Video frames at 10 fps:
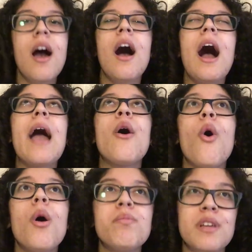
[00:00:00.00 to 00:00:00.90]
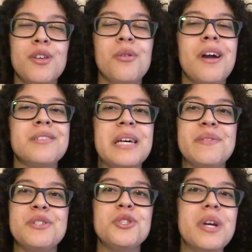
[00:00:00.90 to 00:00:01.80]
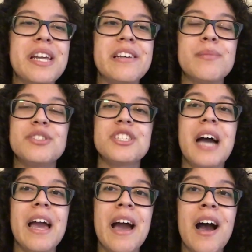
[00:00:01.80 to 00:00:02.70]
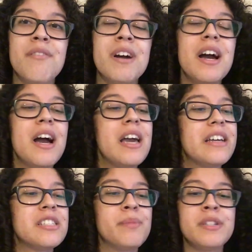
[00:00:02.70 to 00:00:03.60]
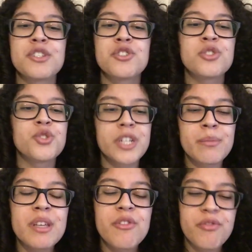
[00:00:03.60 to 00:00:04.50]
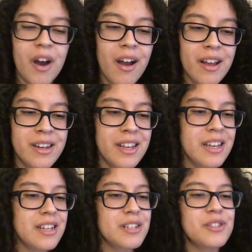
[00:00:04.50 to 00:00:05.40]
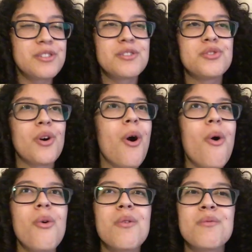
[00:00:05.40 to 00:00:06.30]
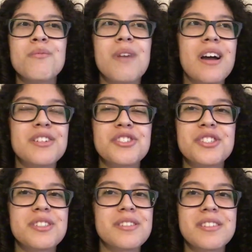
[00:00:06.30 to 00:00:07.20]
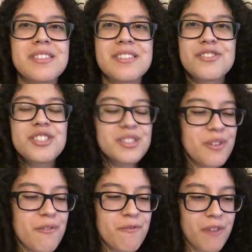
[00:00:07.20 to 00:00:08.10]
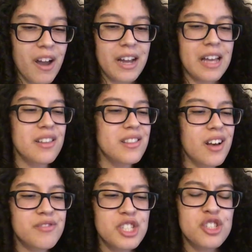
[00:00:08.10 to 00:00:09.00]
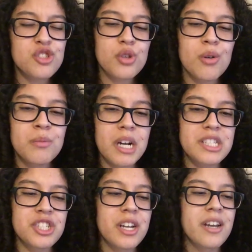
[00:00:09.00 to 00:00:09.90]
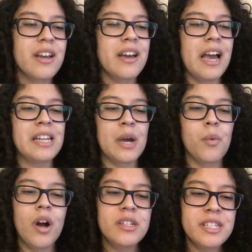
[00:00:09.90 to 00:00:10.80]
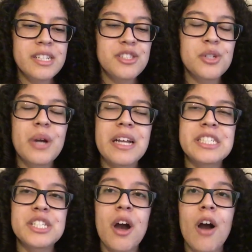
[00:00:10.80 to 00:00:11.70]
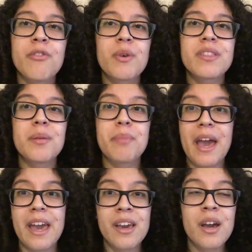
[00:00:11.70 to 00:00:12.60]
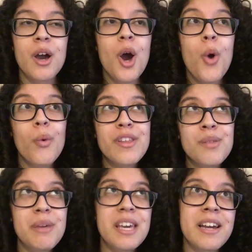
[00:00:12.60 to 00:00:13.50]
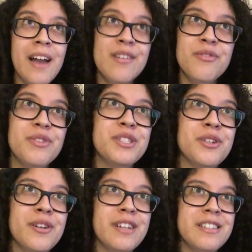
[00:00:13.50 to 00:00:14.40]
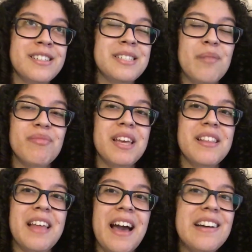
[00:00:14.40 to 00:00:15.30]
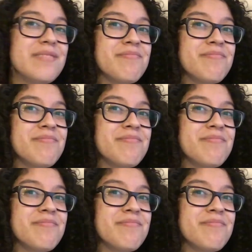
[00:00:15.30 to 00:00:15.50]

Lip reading: I hope that you guys have enjoyed it as much as I have. It's been extremely fun, so much, just fun. I loved it so much, and I wanted to end it off with a bang, with me kind of returning to something that